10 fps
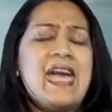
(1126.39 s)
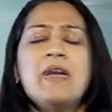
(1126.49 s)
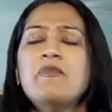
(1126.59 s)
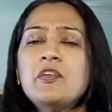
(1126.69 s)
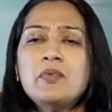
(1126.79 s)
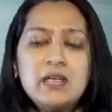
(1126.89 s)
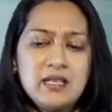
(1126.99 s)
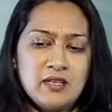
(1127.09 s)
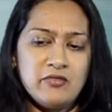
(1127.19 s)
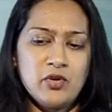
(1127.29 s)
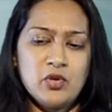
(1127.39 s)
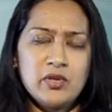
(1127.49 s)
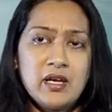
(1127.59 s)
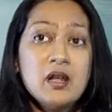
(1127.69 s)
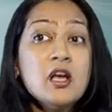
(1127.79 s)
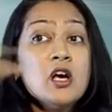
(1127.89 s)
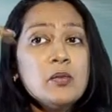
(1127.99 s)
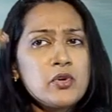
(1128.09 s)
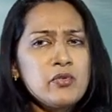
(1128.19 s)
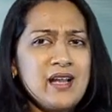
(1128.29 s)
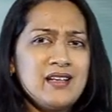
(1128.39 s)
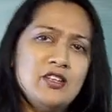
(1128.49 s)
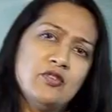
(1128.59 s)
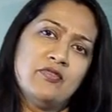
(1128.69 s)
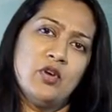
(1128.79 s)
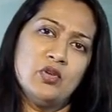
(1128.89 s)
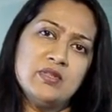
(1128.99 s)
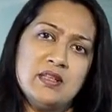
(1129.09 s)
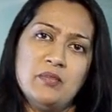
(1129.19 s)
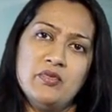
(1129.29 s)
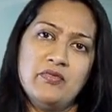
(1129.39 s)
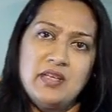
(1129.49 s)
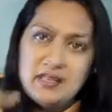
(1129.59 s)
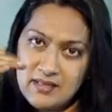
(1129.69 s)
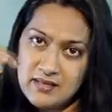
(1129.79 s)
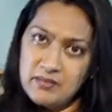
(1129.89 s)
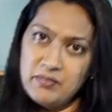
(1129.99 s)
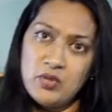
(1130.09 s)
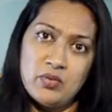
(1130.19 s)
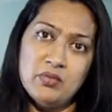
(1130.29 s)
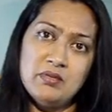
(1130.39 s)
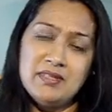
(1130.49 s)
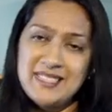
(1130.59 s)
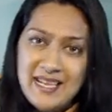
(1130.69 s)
Everybody can follow that, provided you follow some of these, you know,